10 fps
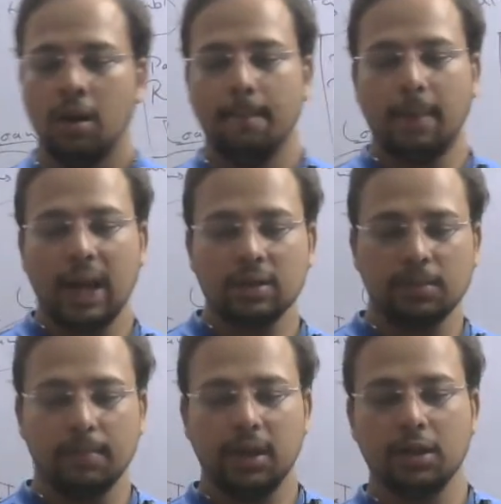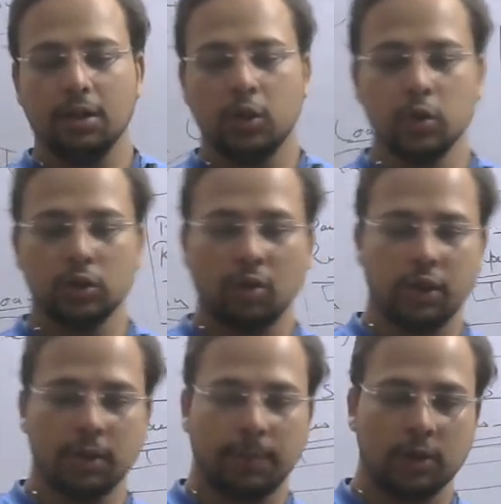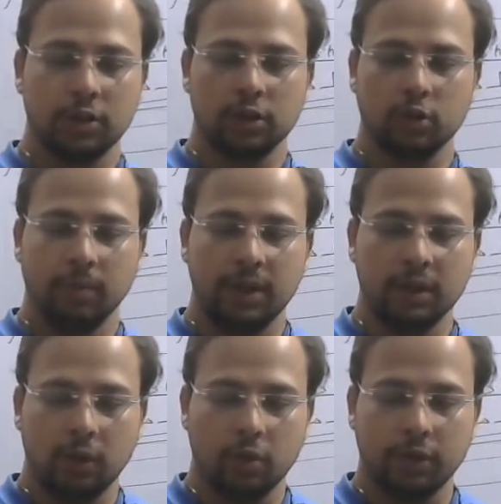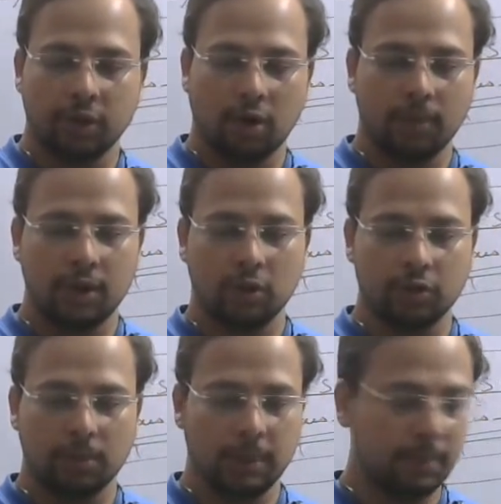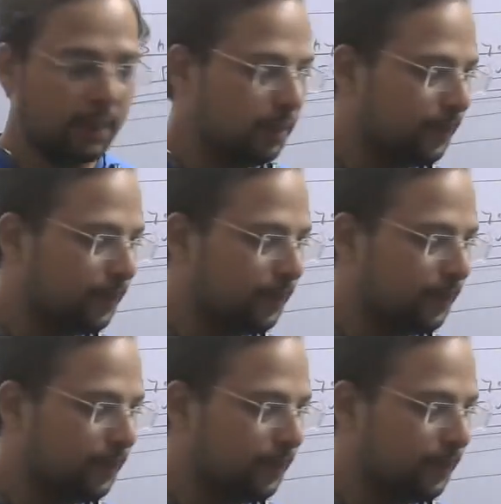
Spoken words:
Banks make use of the deposits to meet the loan requirement of the people.